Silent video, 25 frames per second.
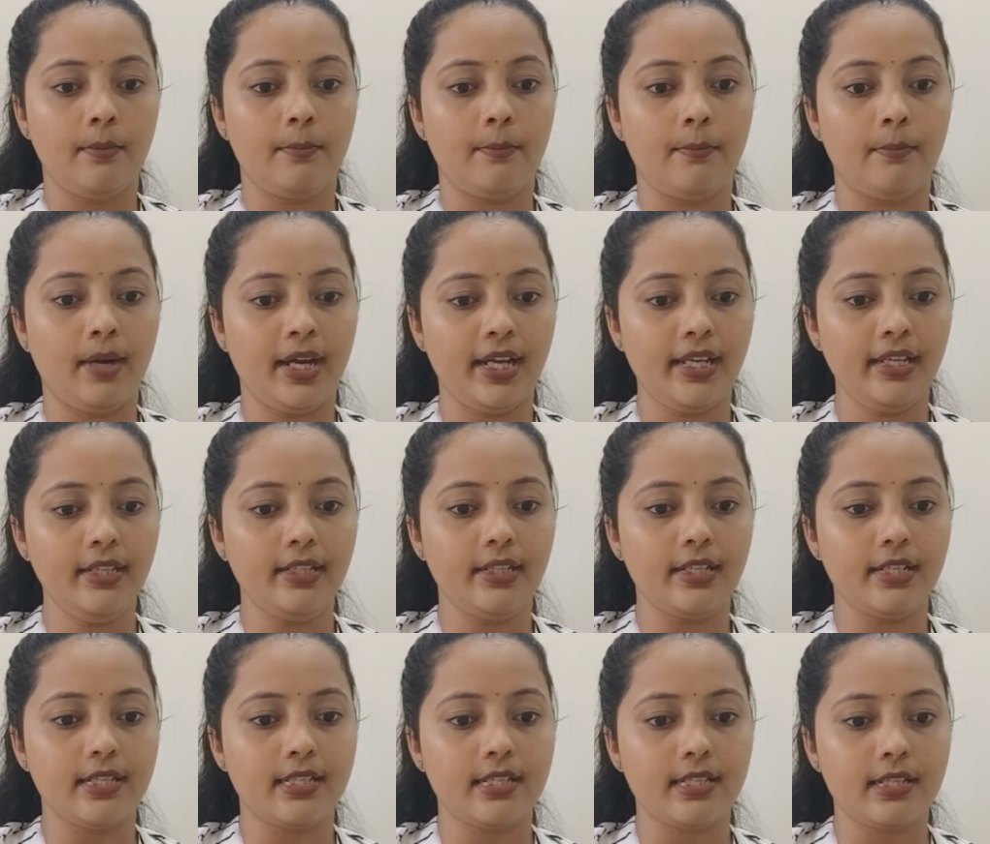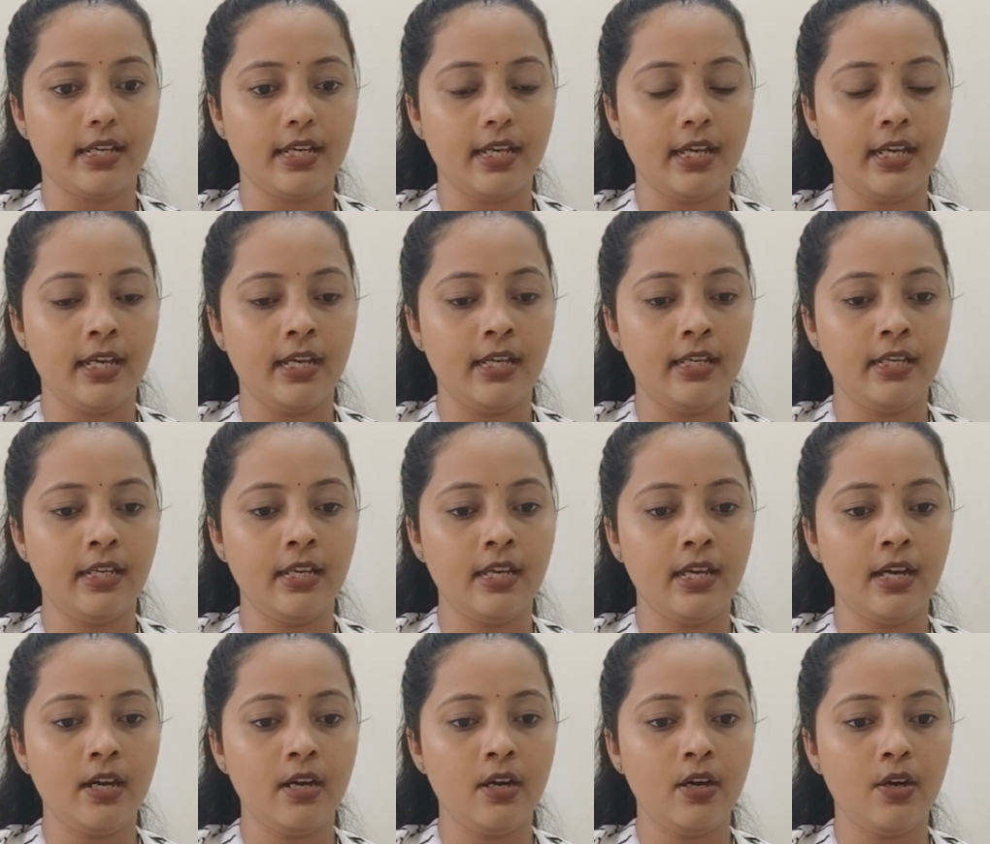minus
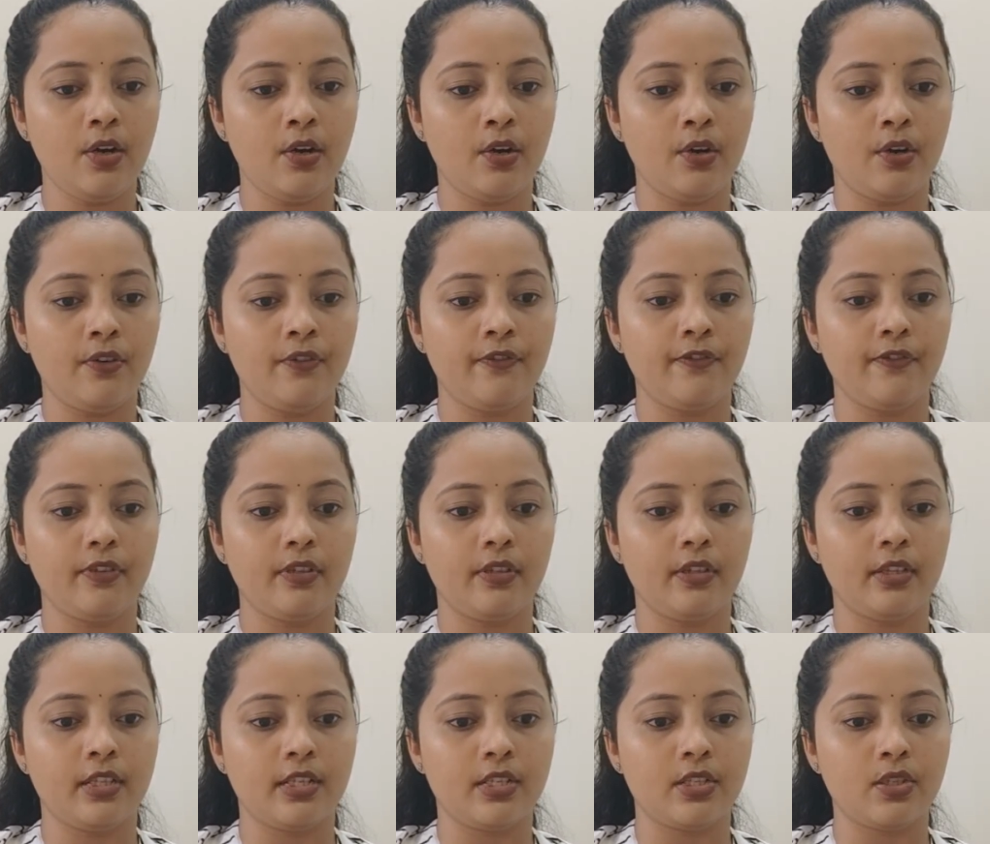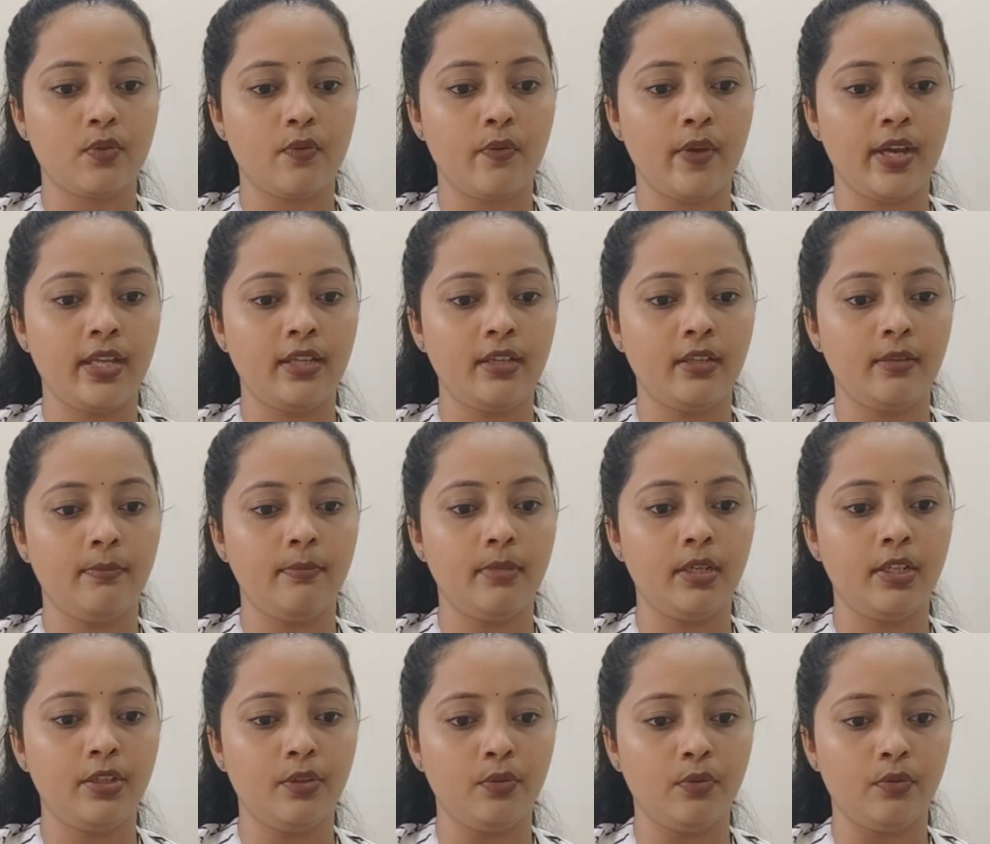area of the square
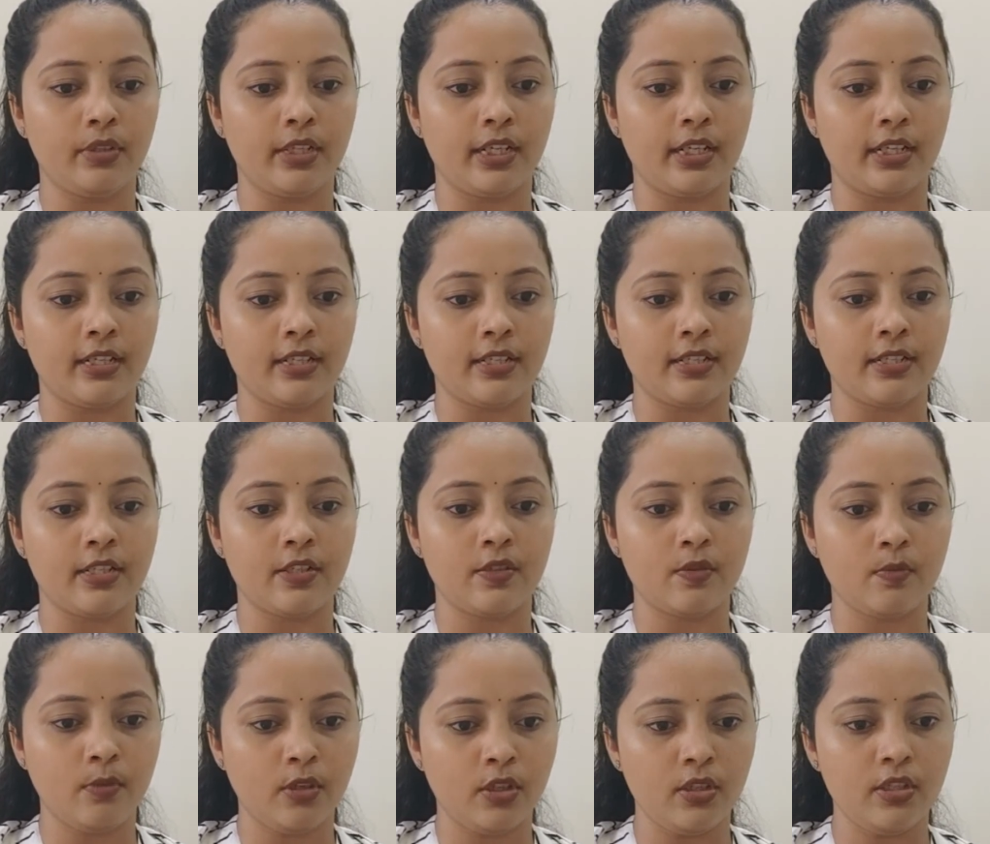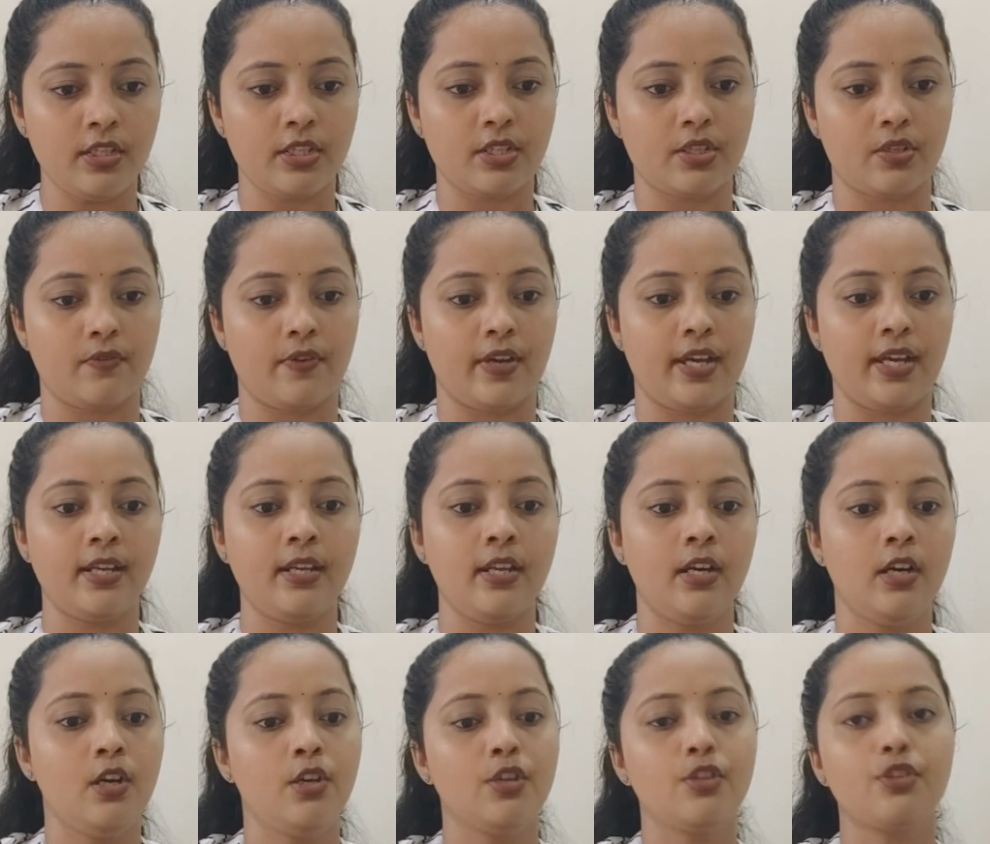number 2, that is the smaller square,
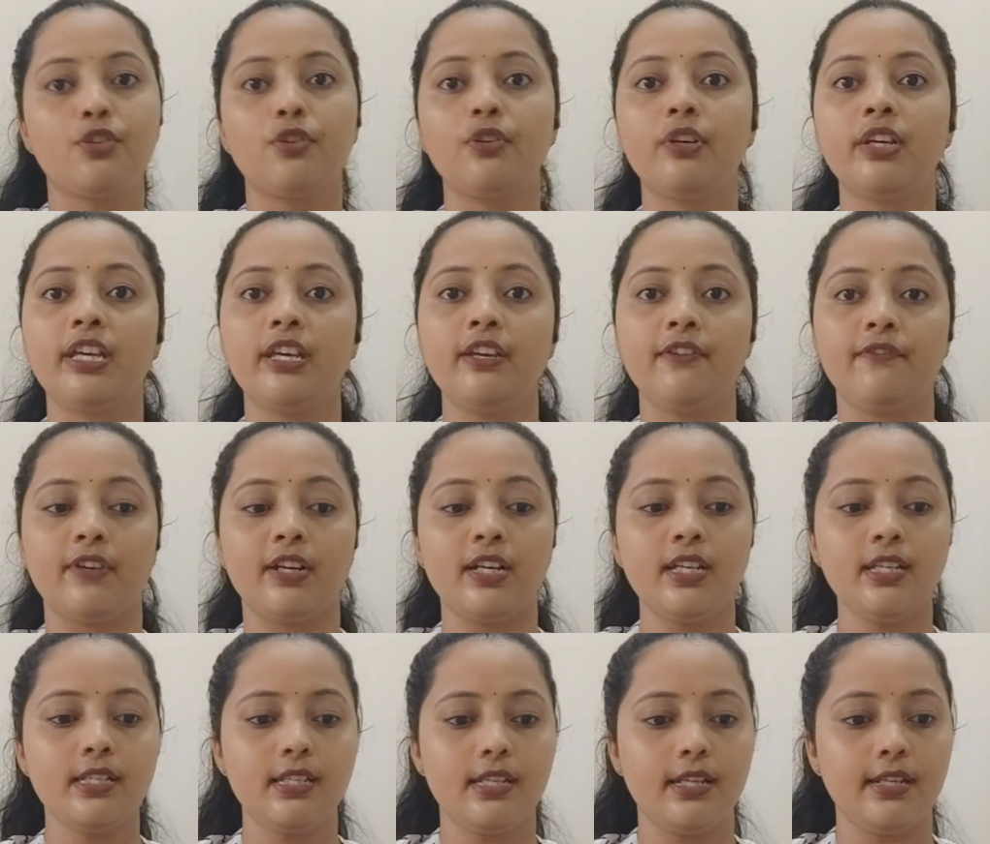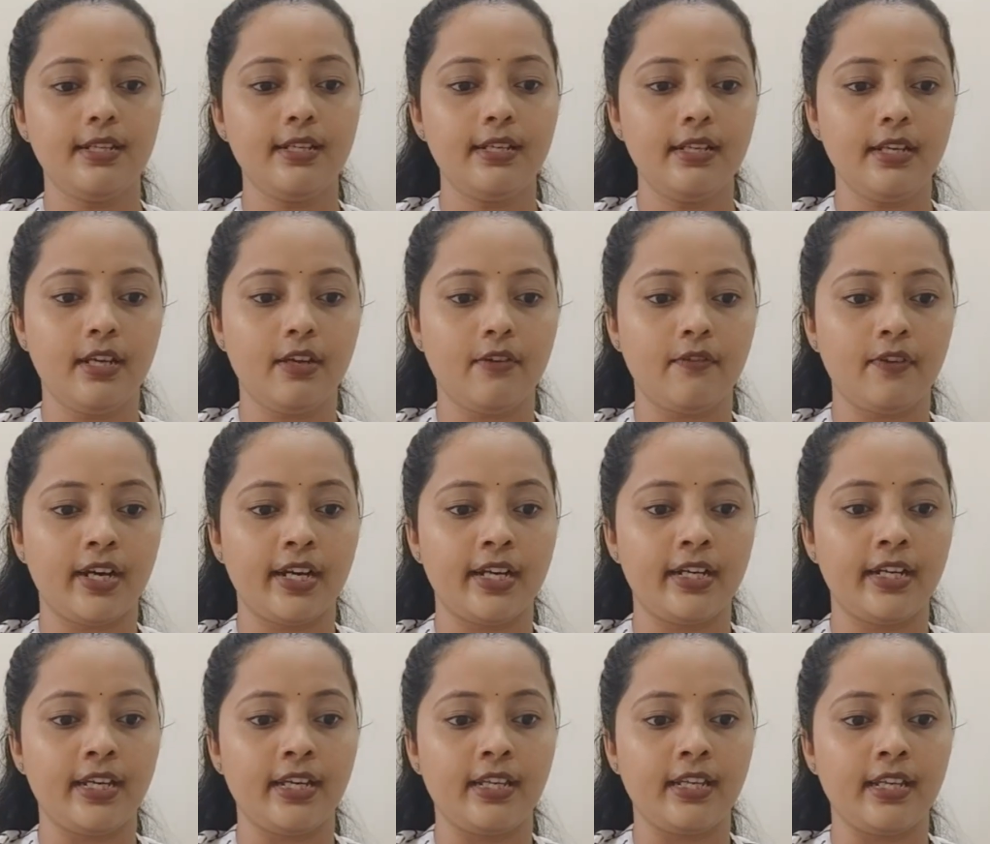should give us the
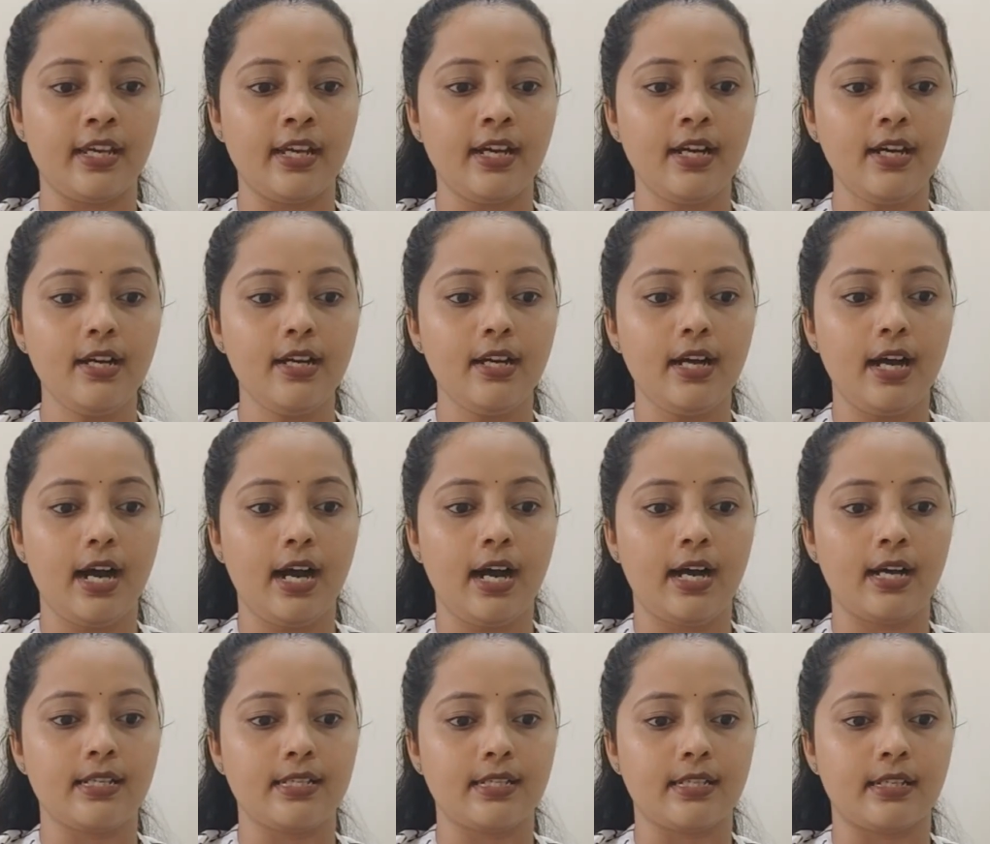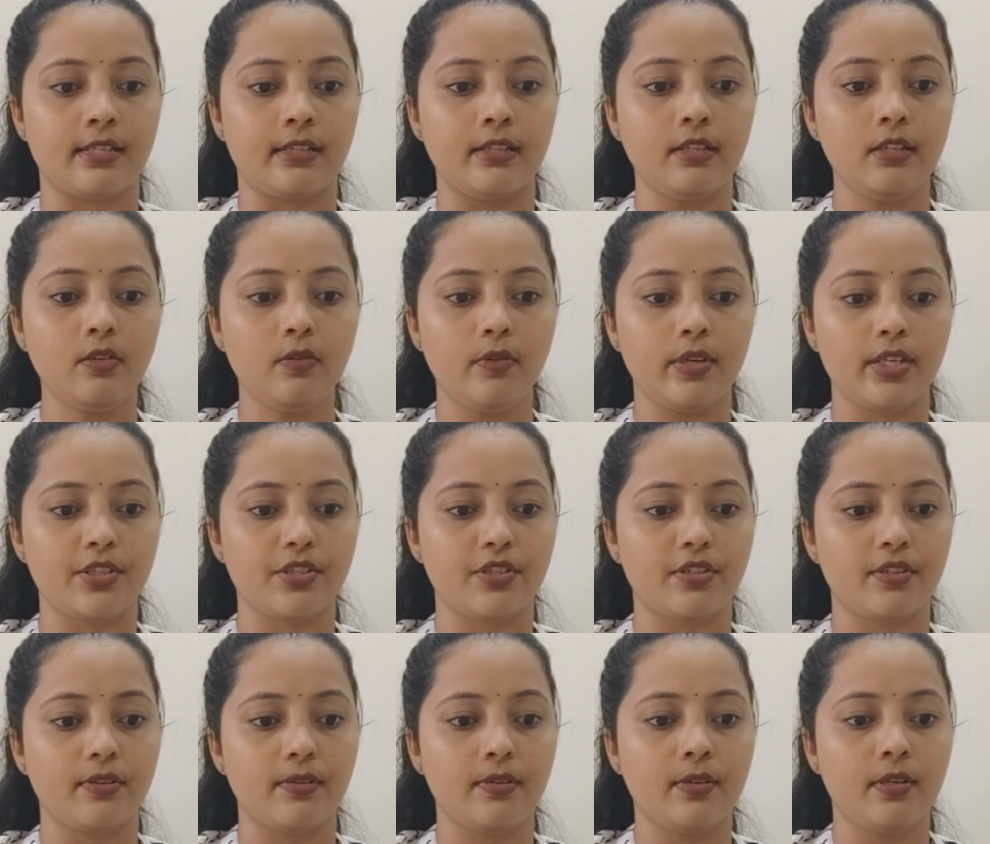required area asked in the
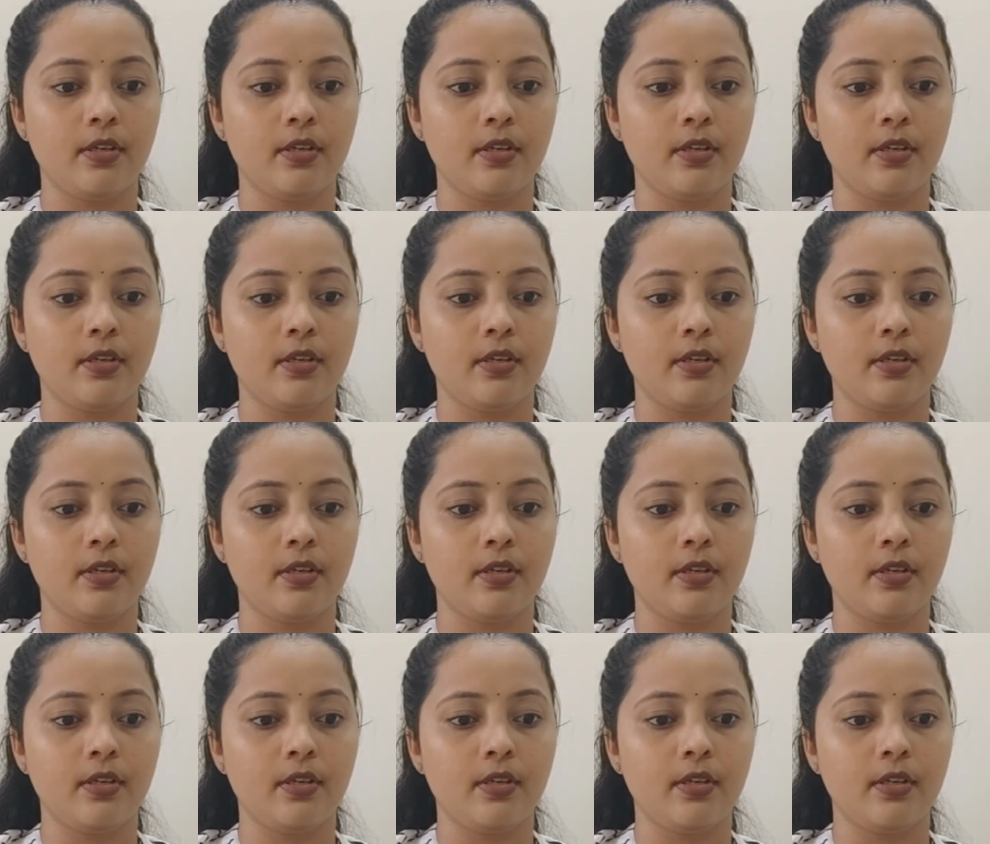question.